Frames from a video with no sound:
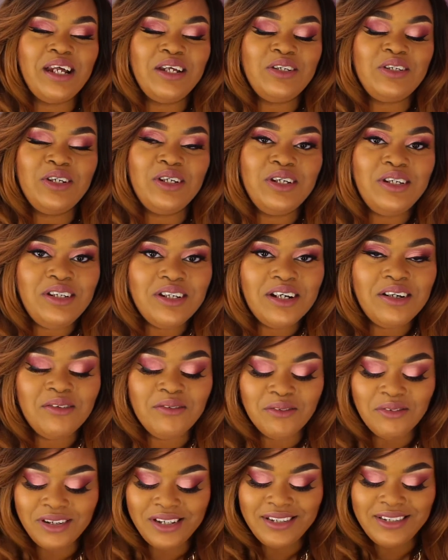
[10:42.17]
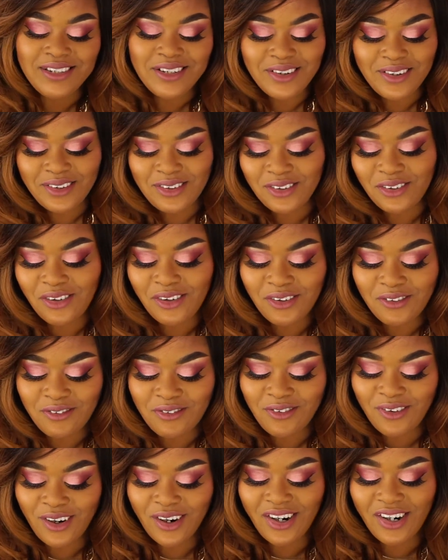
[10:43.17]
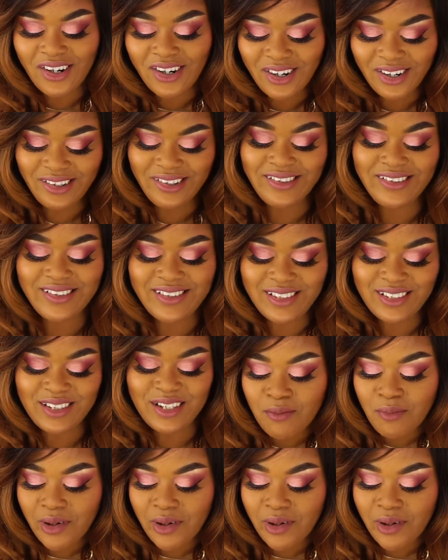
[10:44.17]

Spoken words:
I should have done research on first.